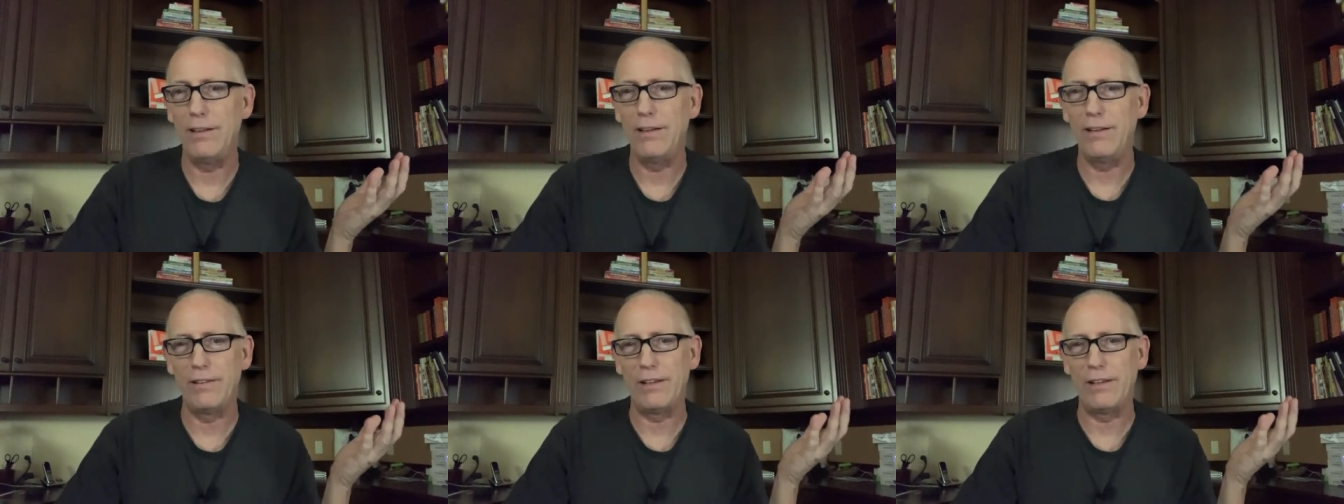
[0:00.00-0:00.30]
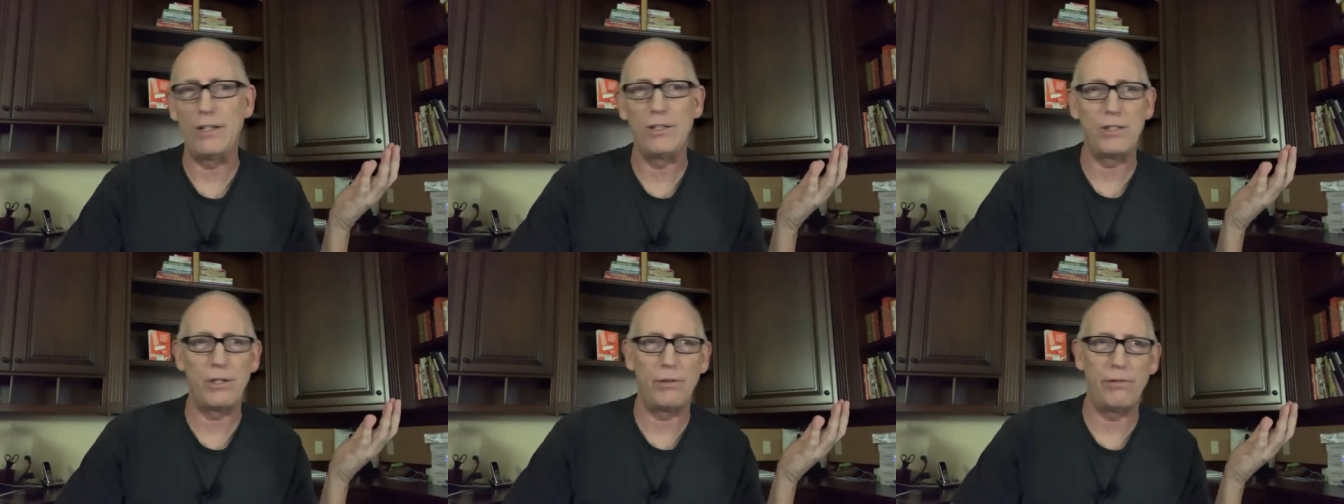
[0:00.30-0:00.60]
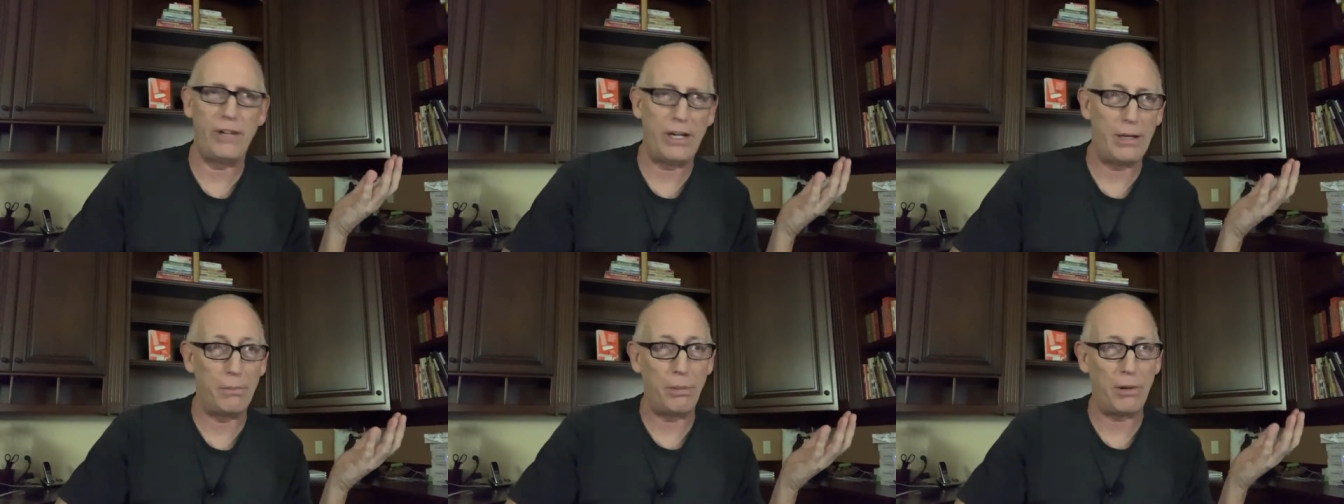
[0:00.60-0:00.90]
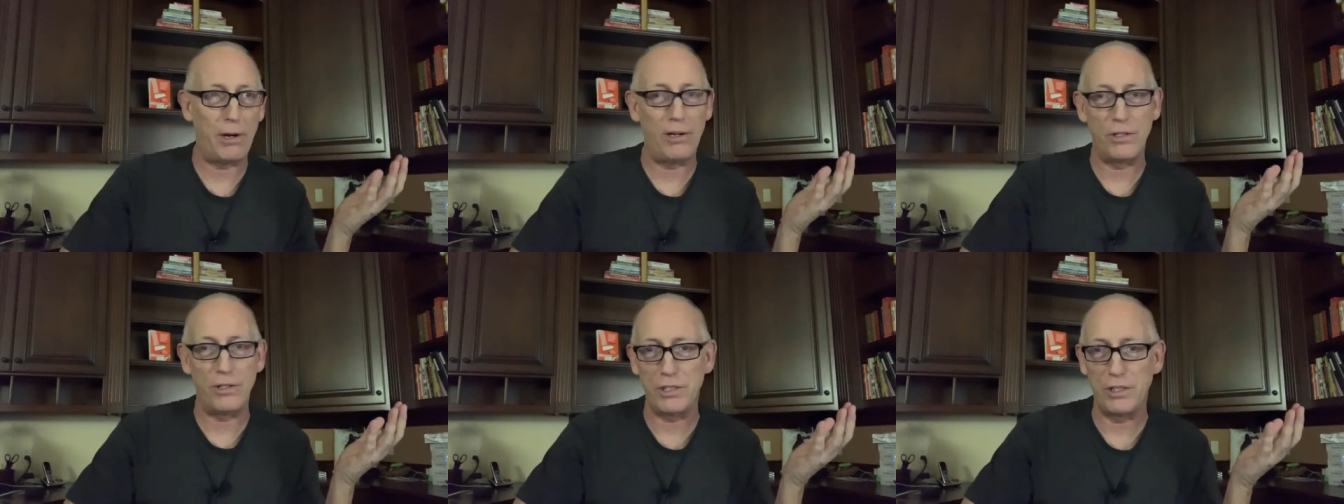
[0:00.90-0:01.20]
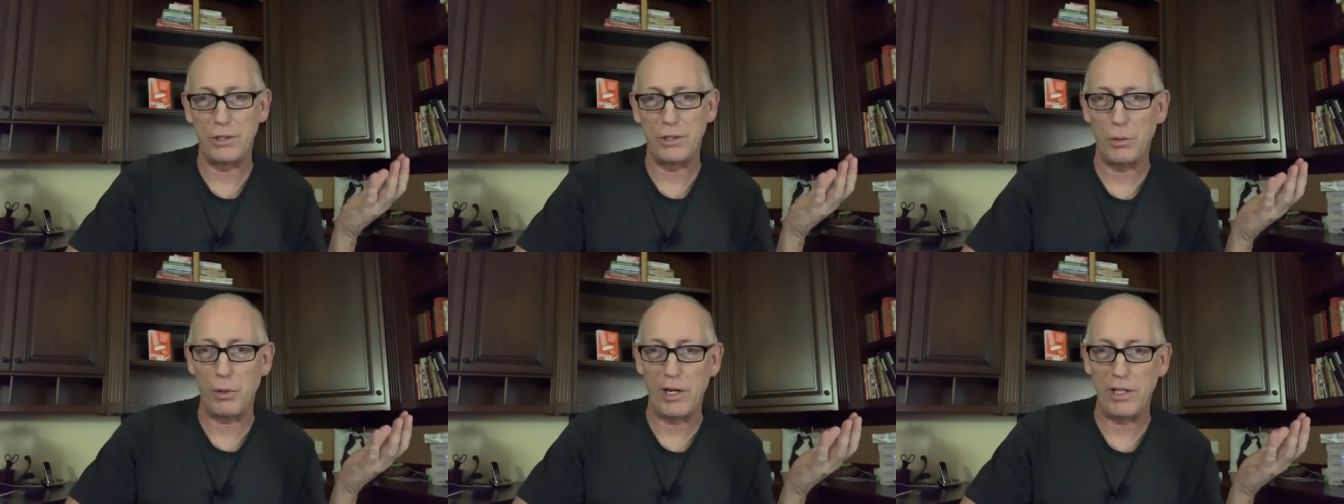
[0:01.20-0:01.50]
that it's a vampire
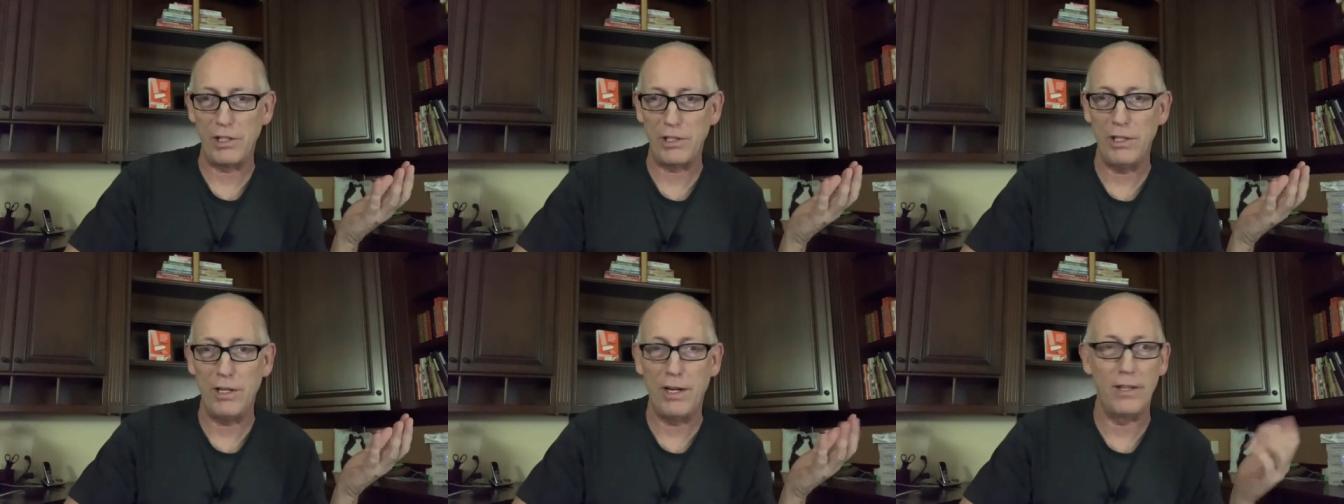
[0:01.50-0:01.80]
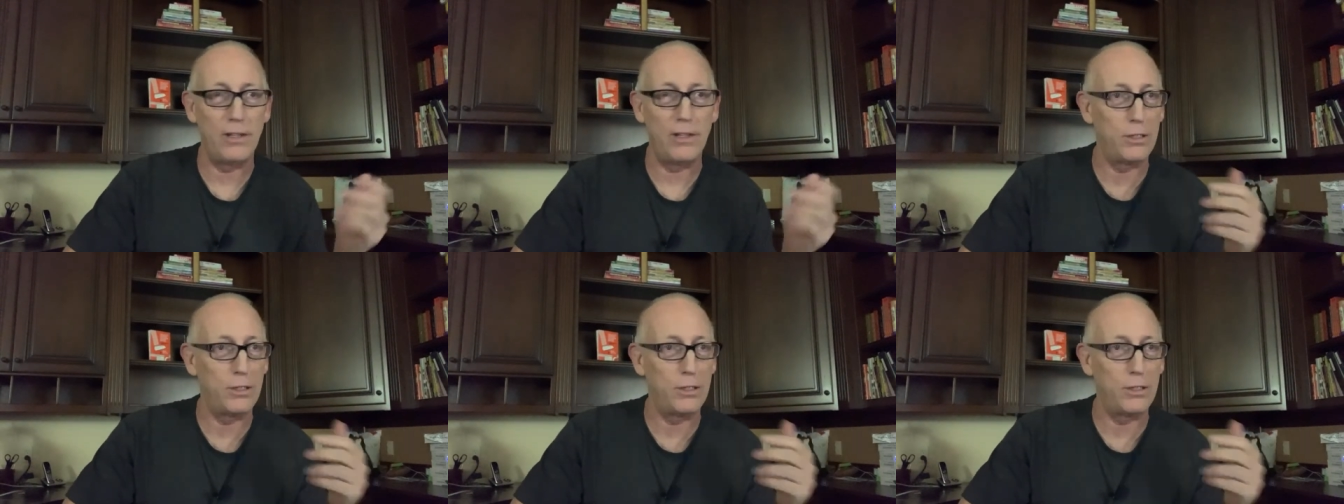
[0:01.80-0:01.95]
situation and